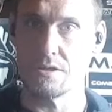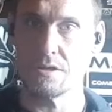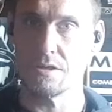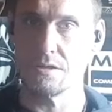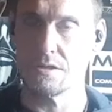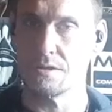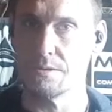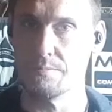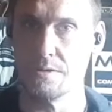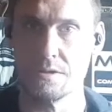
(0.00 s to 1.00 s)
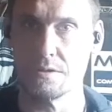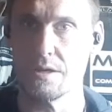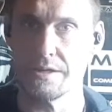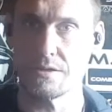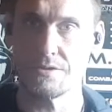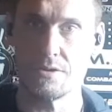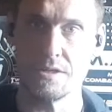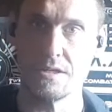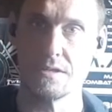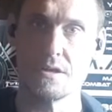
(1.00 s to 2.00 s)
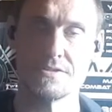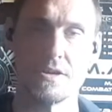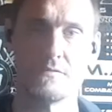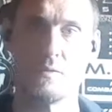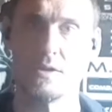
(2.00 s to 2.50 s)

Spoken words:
you could be like 30 kilos overweight